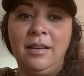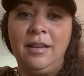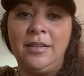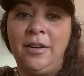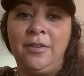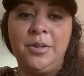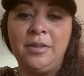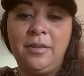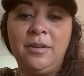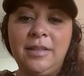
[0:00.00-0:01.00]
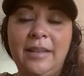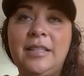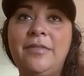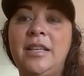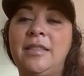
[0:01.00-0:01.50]
there was
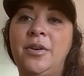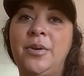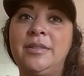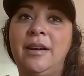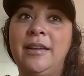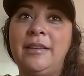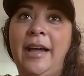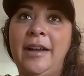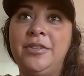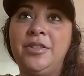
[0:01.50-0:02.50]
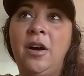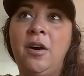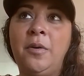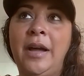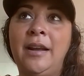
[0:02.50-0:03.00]
activity. I had a
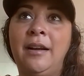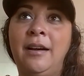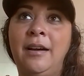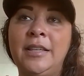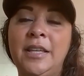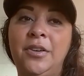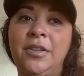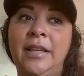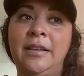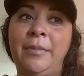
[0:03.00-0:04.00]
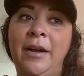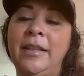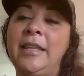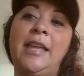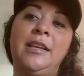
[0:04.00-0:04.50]
doe and a yearling about
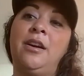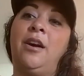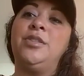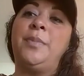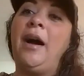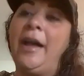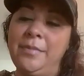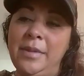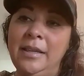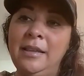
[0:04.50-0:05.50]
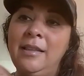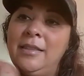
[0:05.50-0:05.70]
like 80 yards behind me.